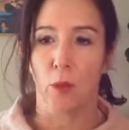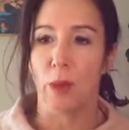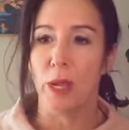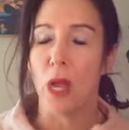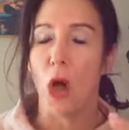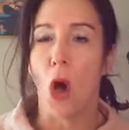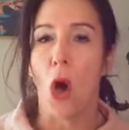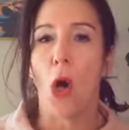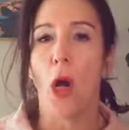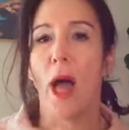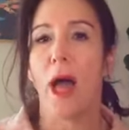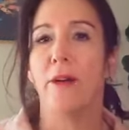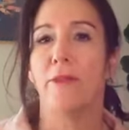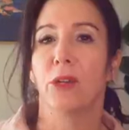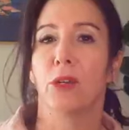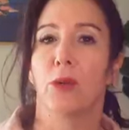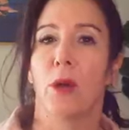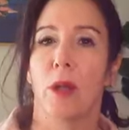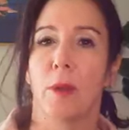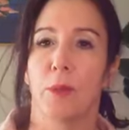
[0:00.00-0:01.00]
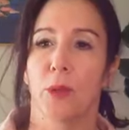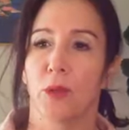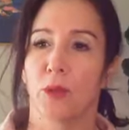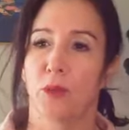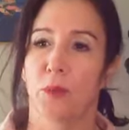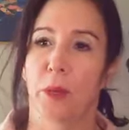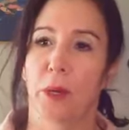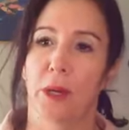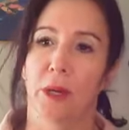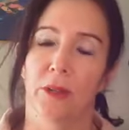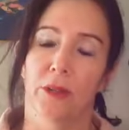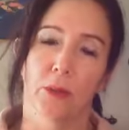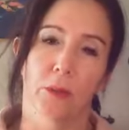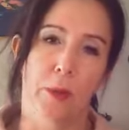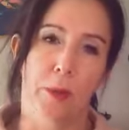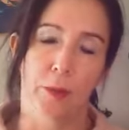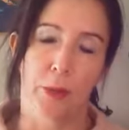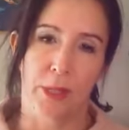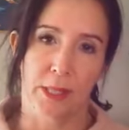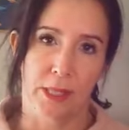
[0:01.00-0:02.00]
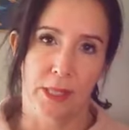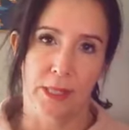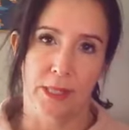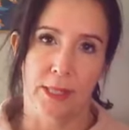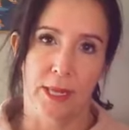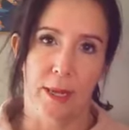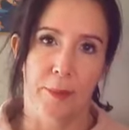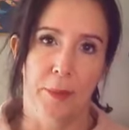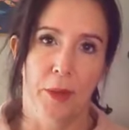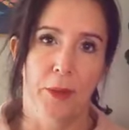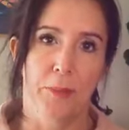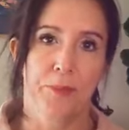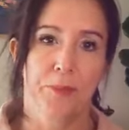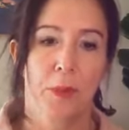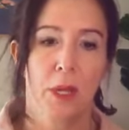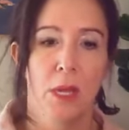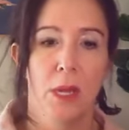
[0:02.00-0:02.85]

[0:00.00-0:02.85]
We all have incredible experience that we bring to the table.